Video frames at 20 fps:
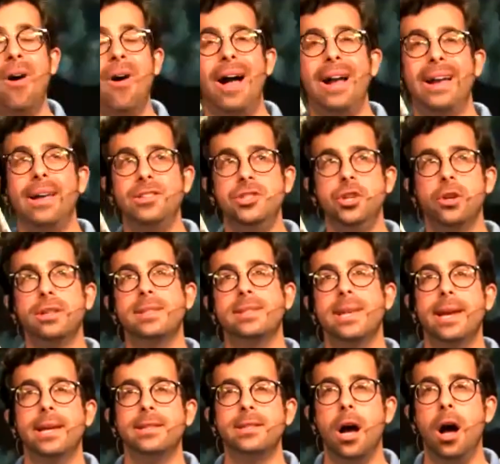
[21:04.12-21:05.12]
I guess you could
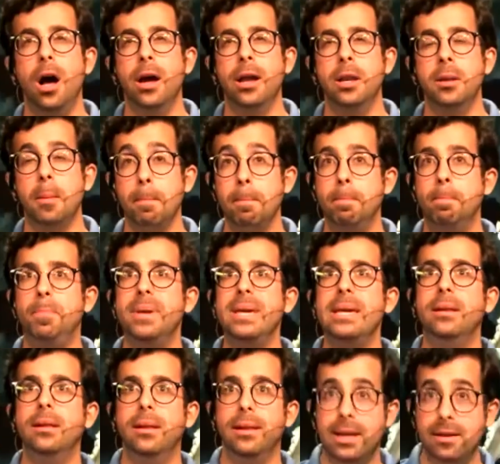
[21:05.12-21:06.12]
say it's
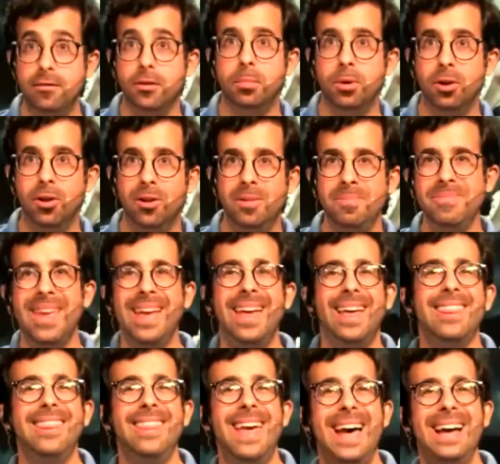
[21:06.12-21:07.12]
unbelievable
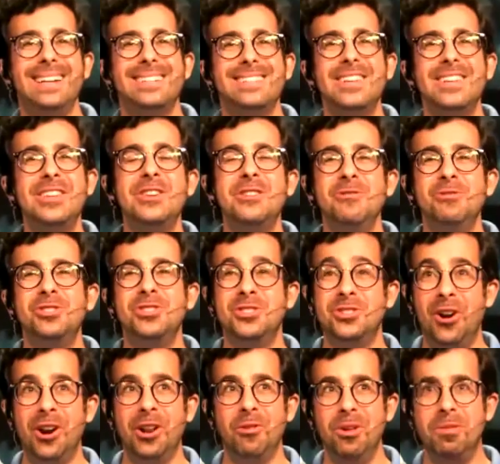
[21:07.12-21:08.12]
that you
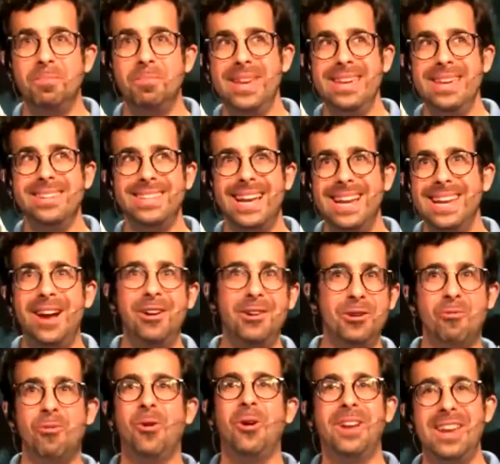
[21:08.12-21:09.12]
started with bees and now you're
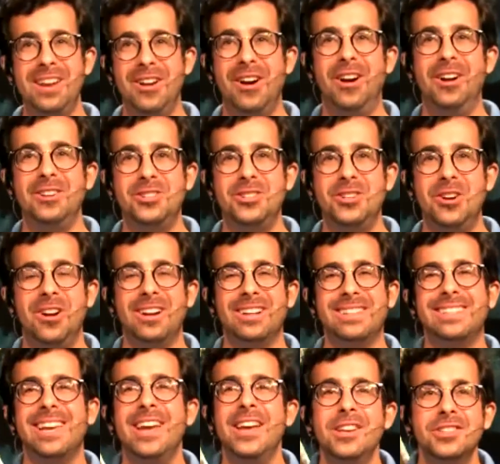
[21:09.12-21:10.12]
working on
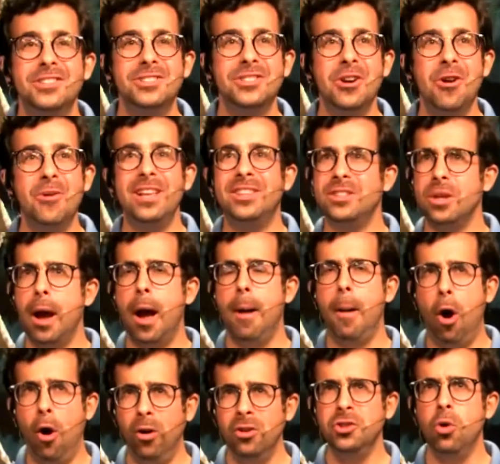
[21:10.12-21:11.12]
sharks. So it's
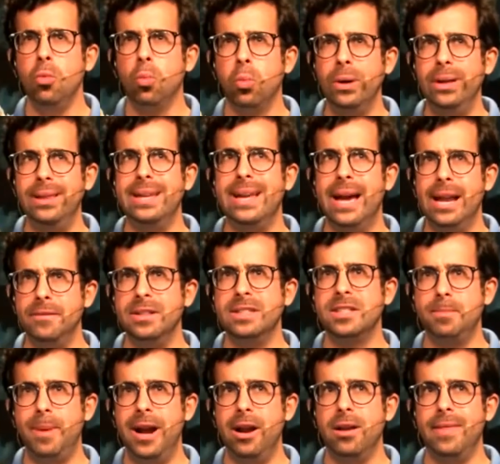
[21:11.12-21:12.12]
also really kind of
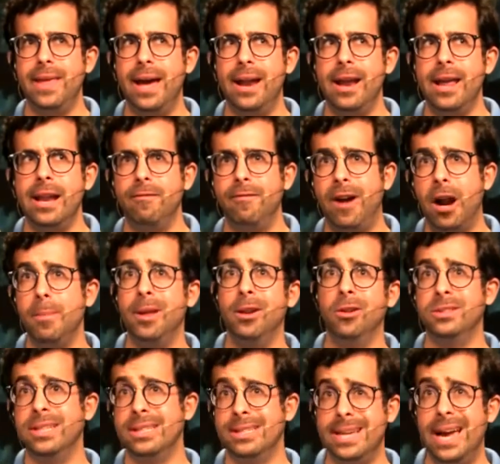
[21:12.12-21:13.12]
inspiring that an environmental
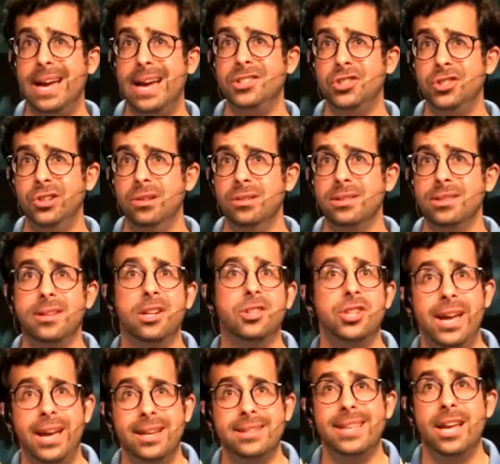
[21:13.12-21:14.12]
disaster such
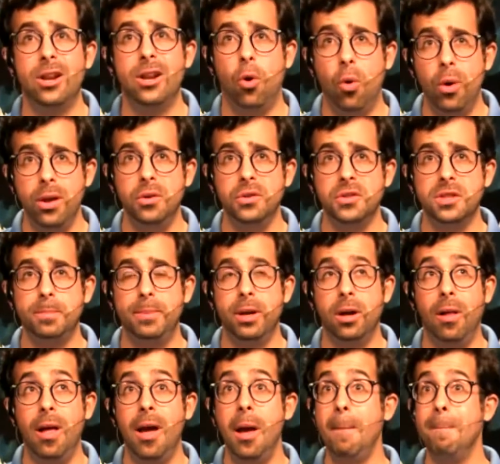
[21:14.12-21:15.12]
as that oil
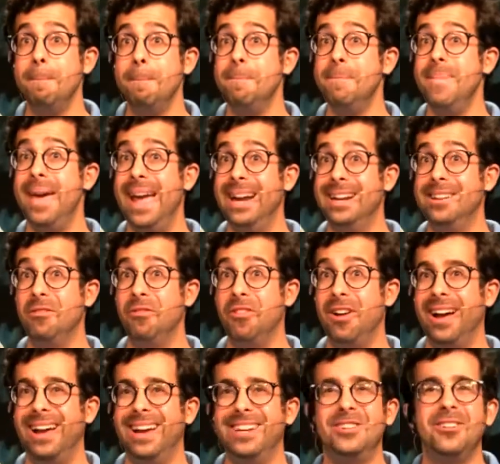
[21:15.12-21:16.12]
spill
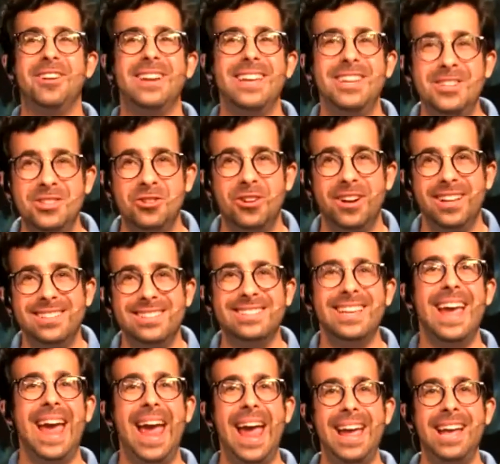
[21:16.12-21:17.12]
magnified your interests
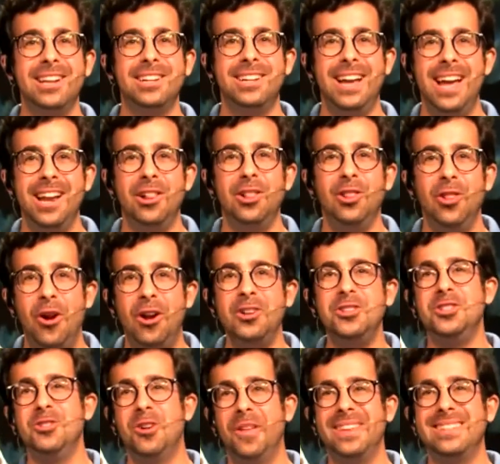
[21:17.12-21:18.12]
and kind of
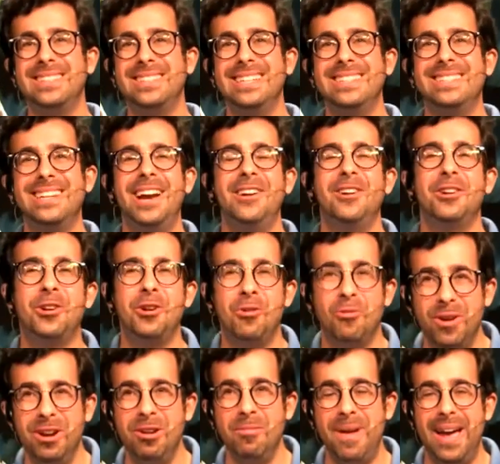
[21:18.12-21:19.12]
launched you on this entire
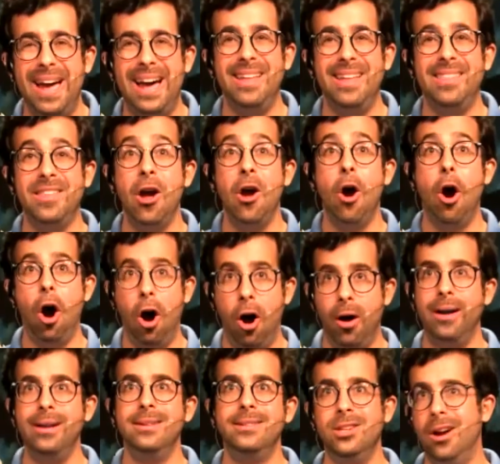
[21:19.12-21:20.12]
career path
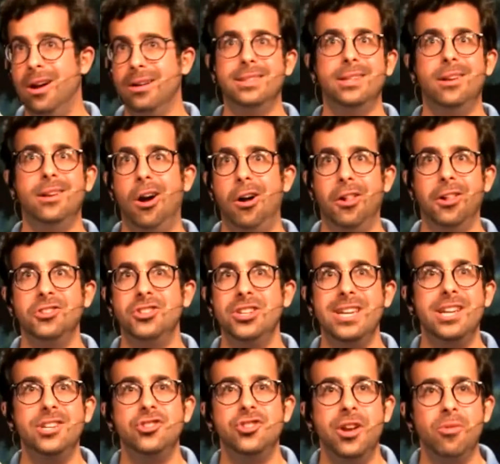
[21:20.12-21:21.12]
on toxicology
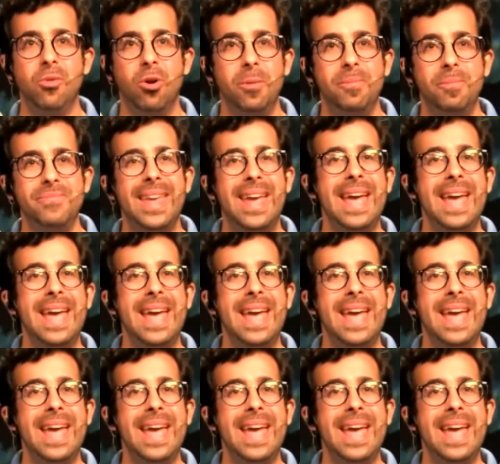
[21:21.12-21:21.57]
in general.